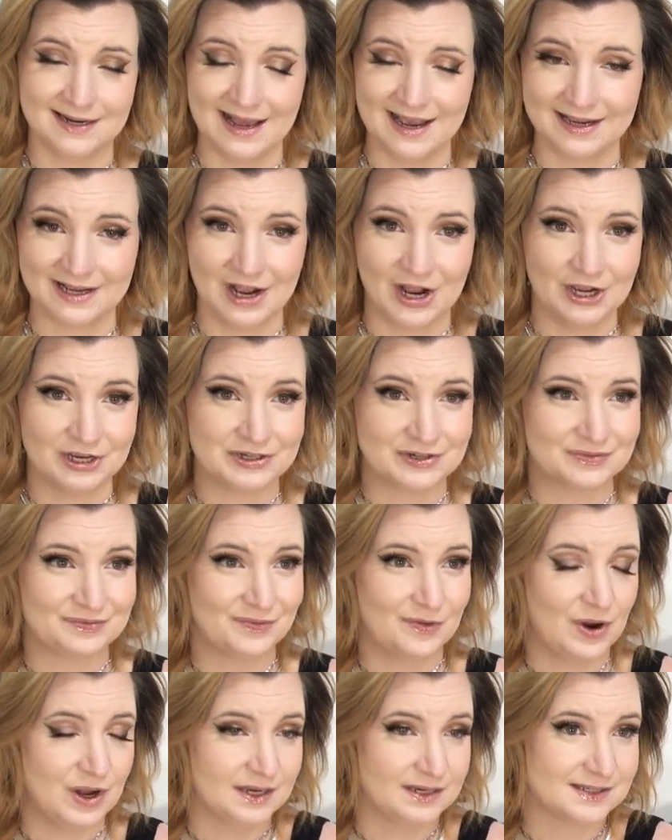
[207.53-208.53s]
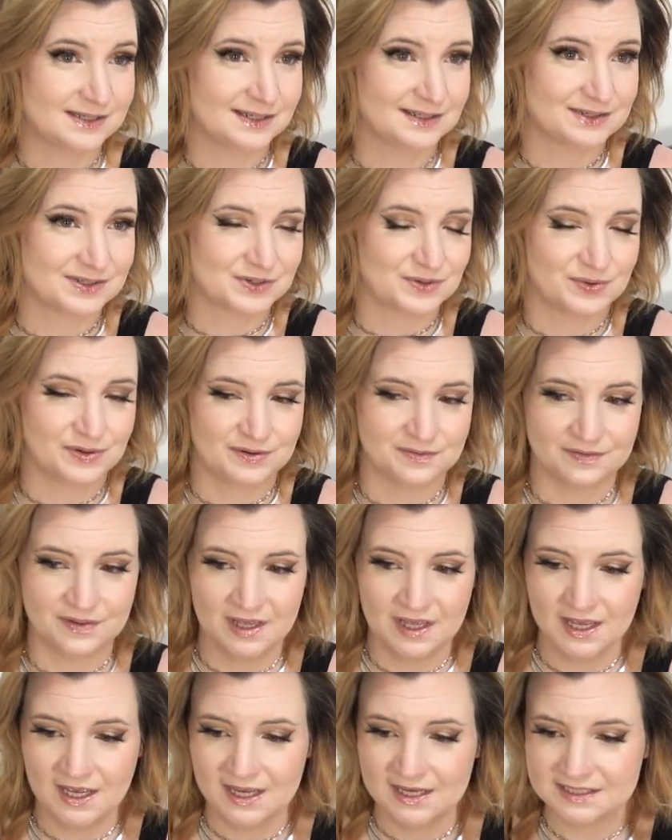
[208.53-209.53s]
I kind of want to sort of
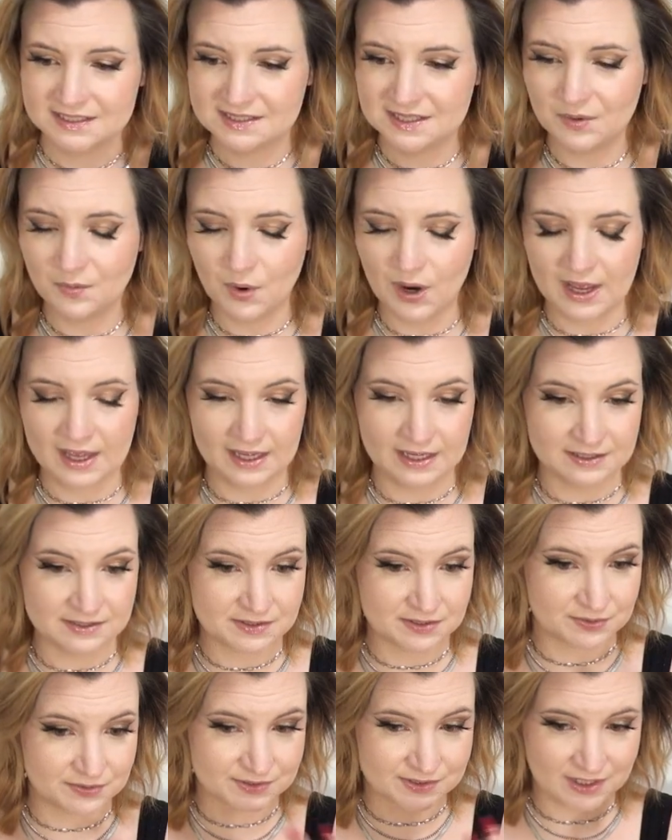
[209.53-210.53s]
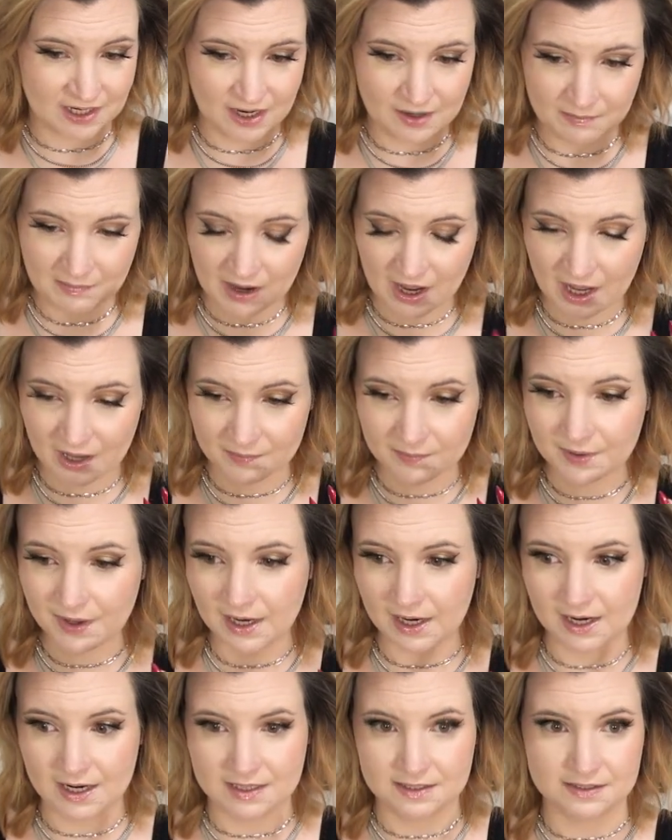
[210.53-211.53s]
see what answers come up
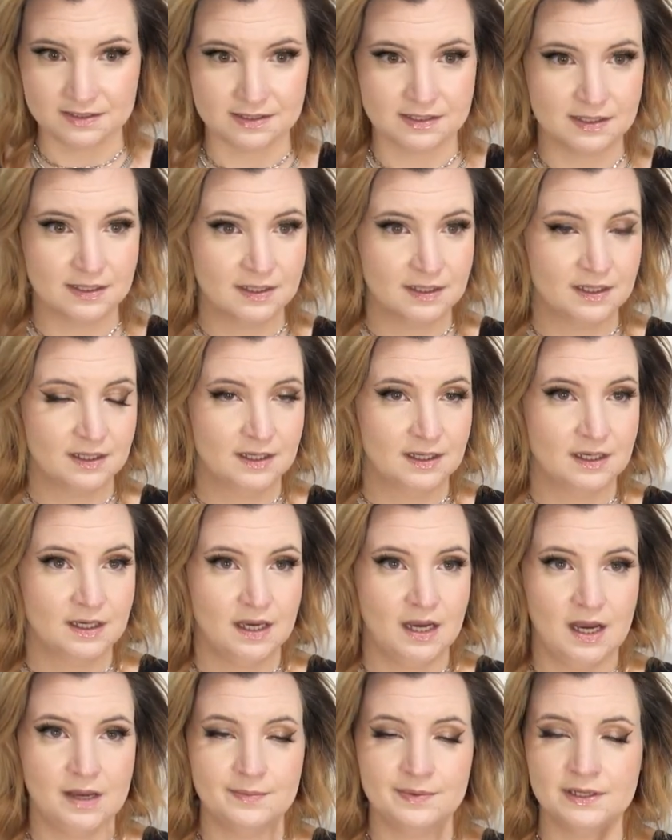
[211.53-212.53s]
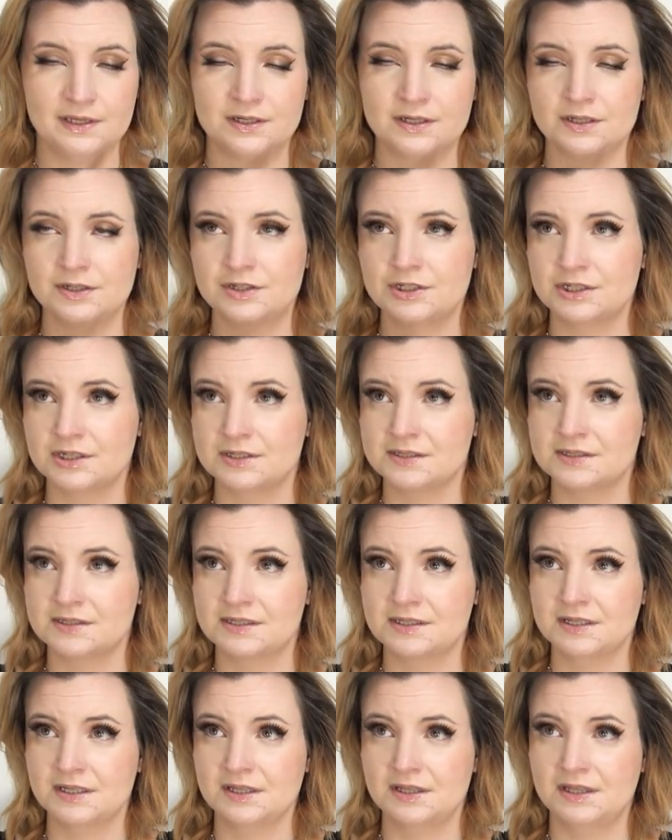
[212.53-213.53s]
and I mean,
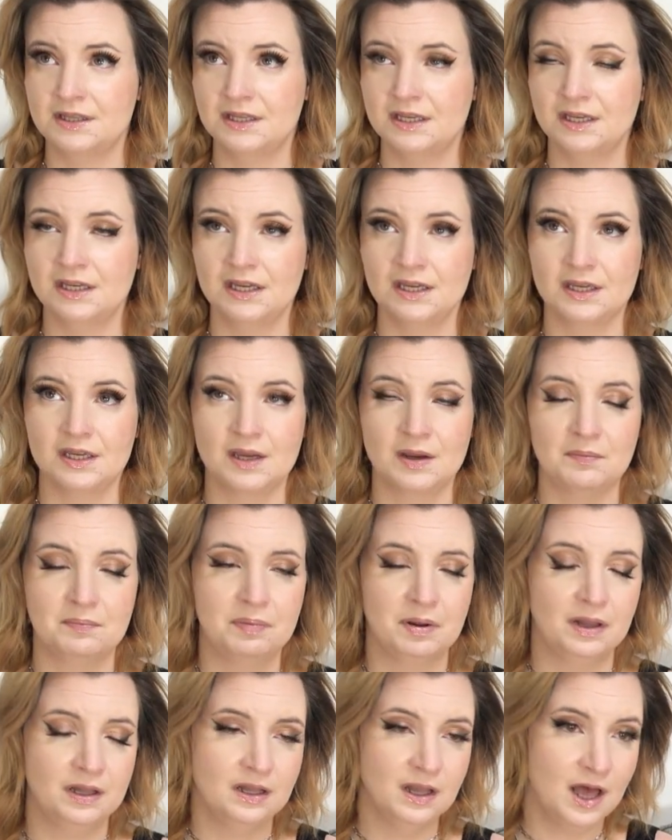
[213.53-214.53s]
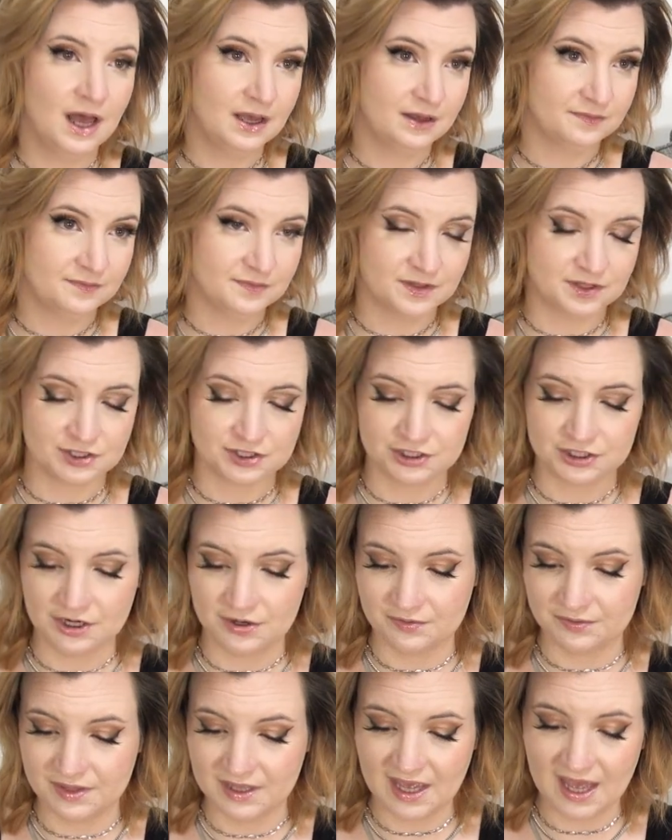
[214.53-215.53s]
just the plot of this
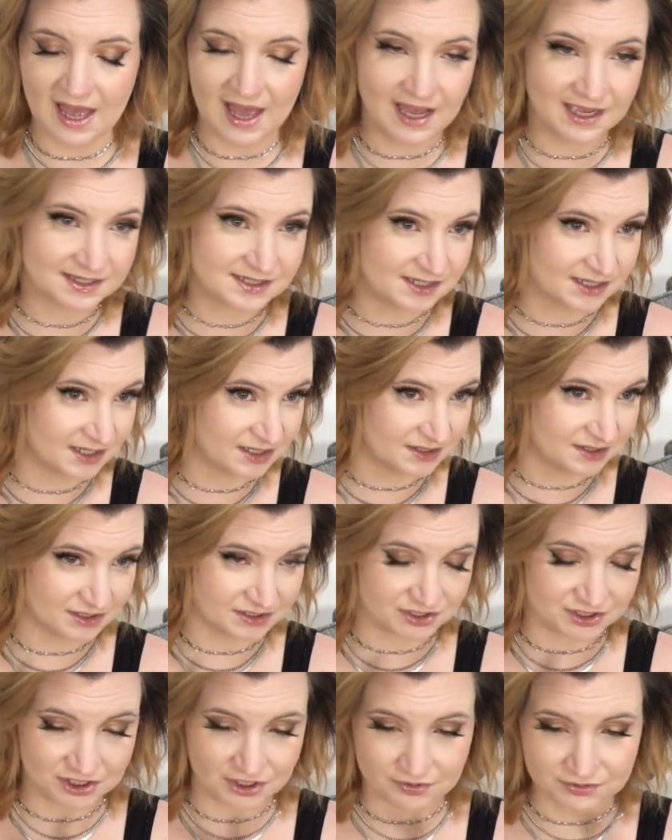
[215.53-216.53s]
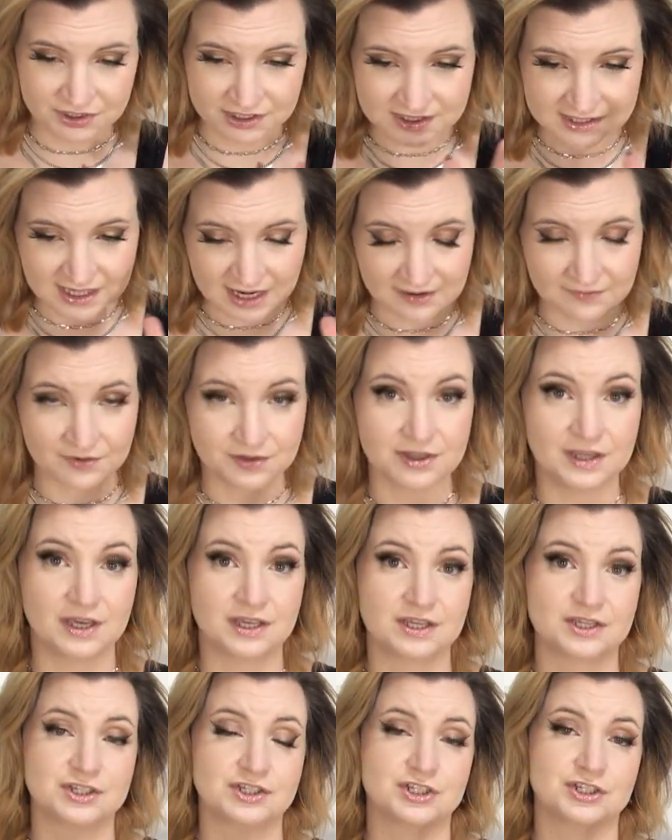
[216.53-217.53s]
show, the acting in this show, just
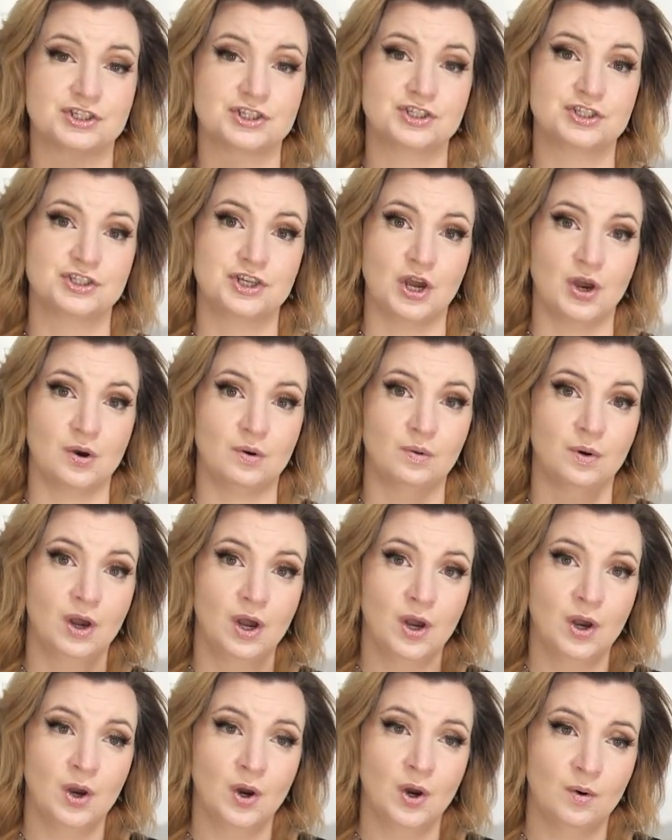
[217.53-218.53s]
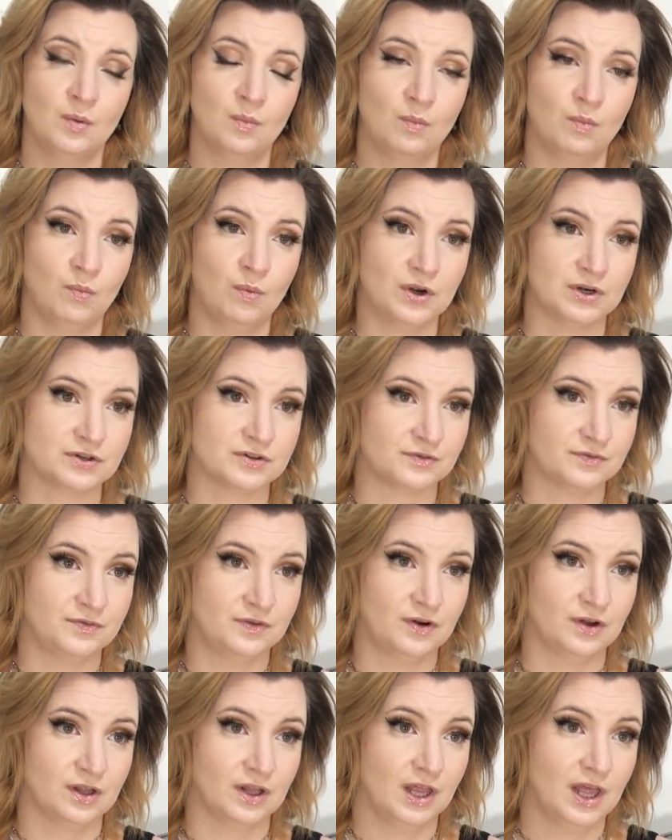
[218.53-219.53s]
everything is just so
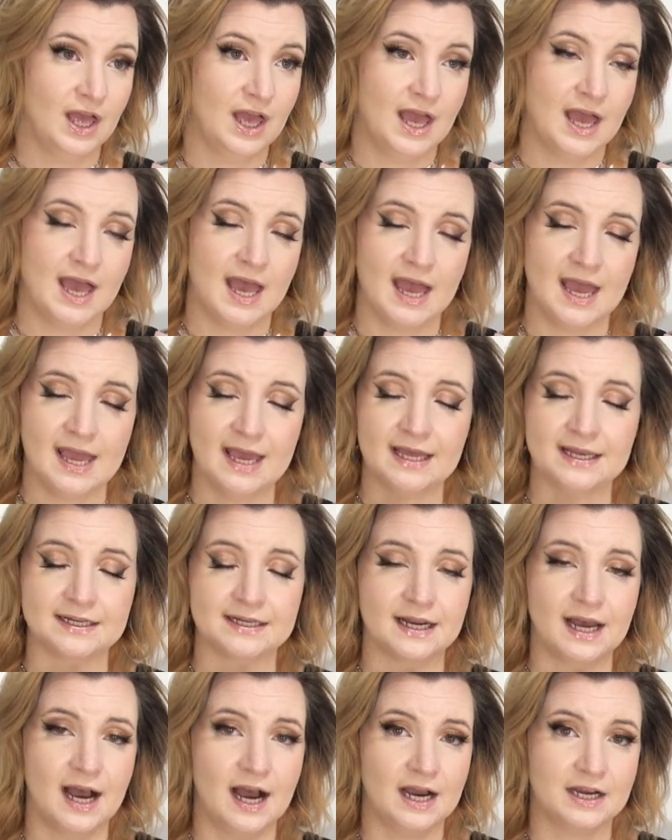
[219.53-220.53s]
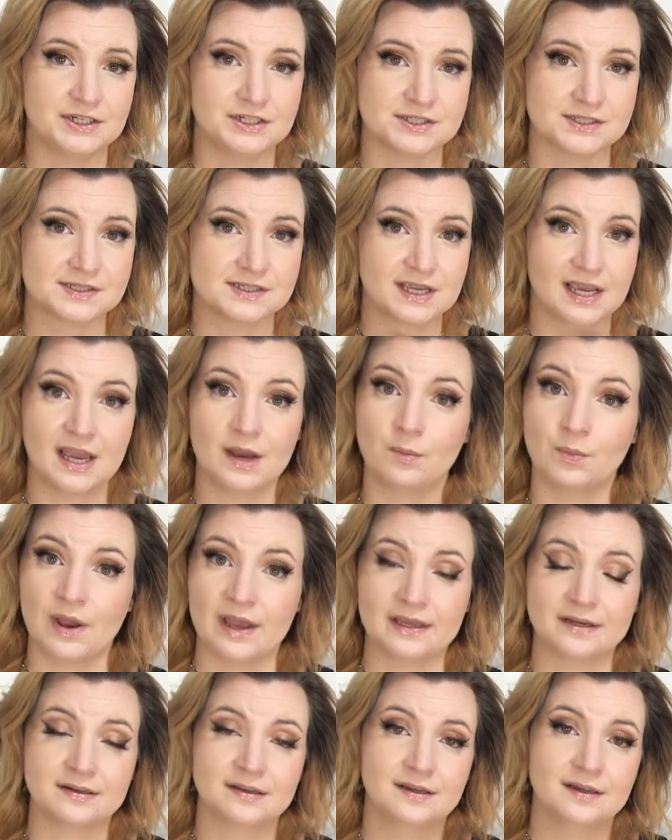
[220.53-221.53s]
wonderful and I just can't
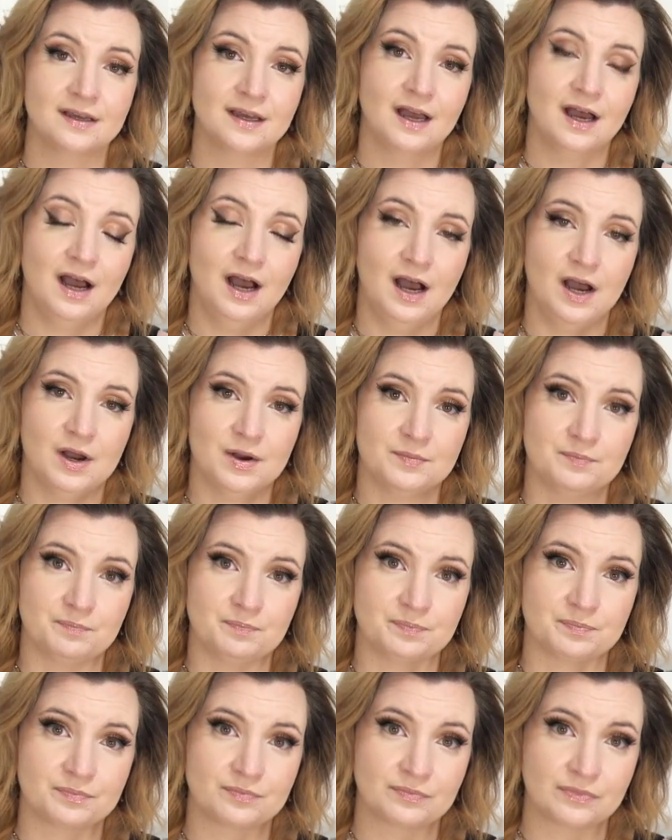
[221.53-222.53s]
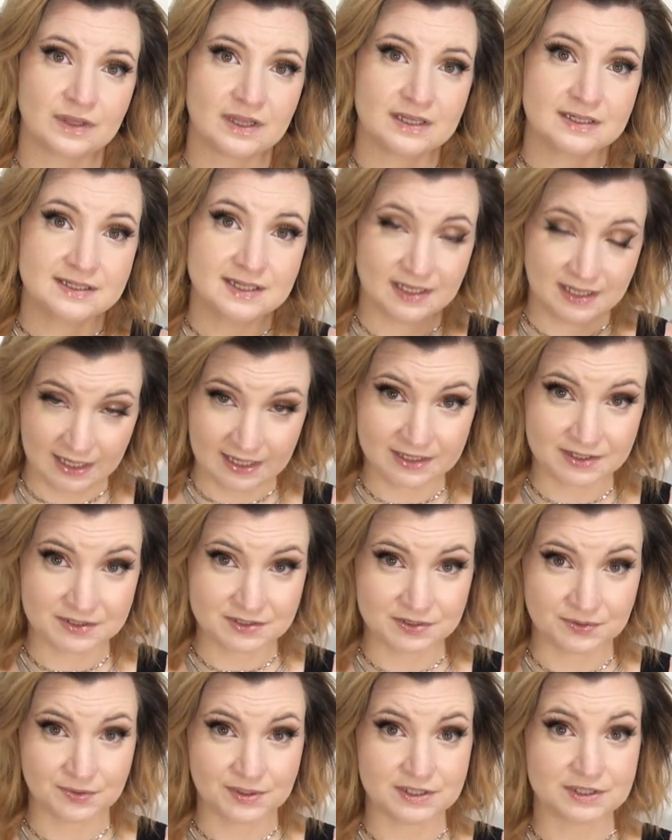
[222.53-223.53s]
wait um, to get
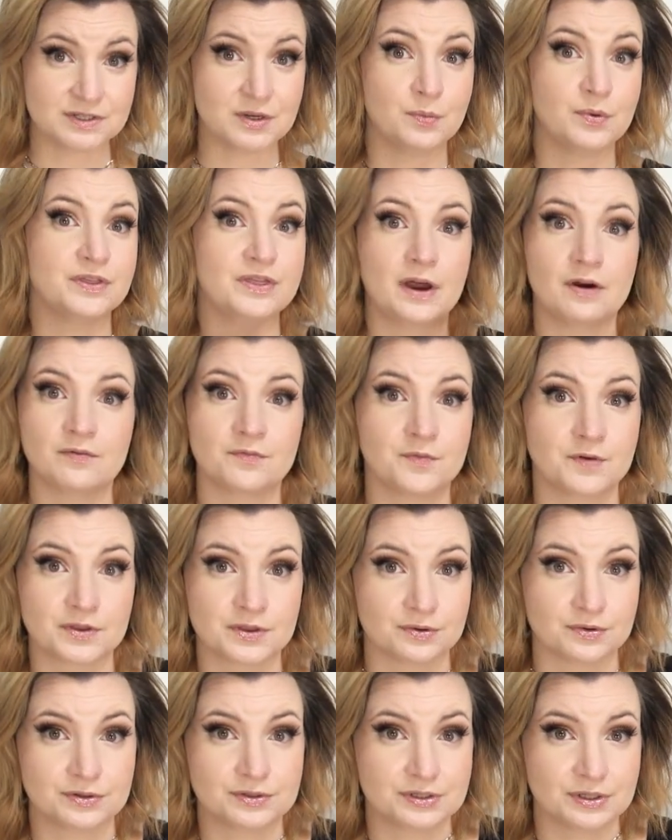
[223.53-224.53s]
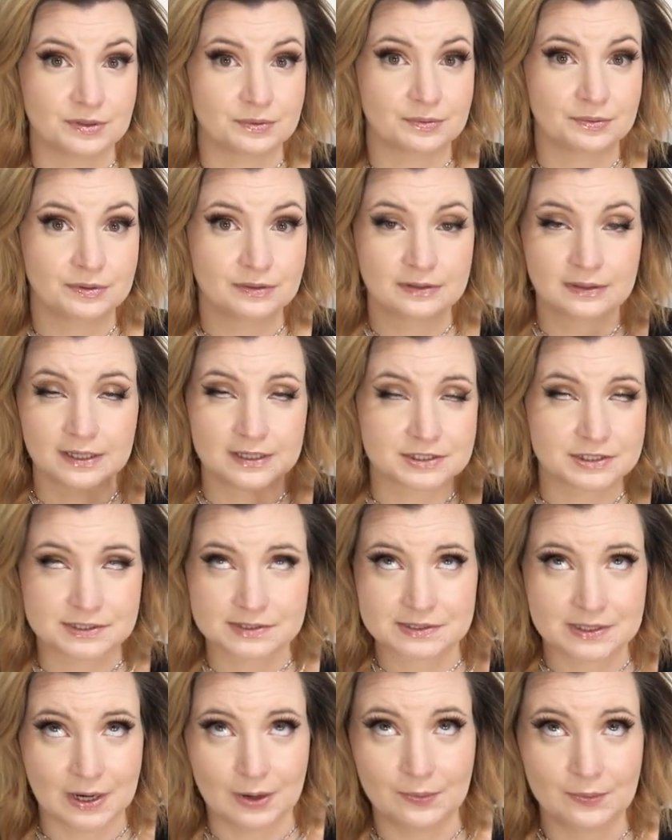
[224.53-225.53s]
into it. So without further ado, let's
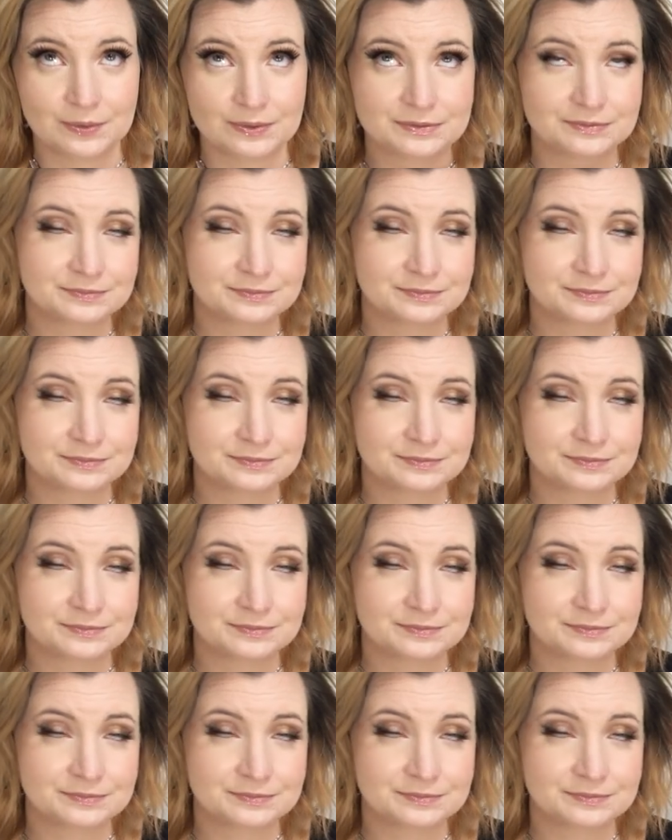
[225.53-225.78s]
just go.